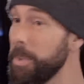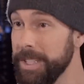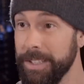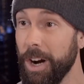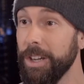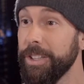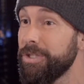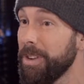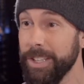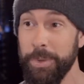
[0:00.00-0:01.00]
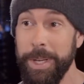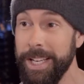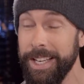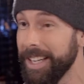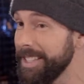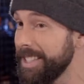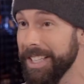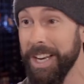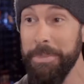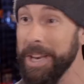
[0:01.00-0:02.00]
went to college, graduated at 19,
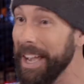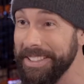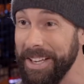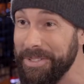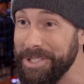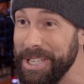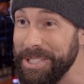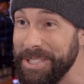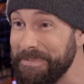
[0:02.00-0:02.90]
and I've been acting ever since.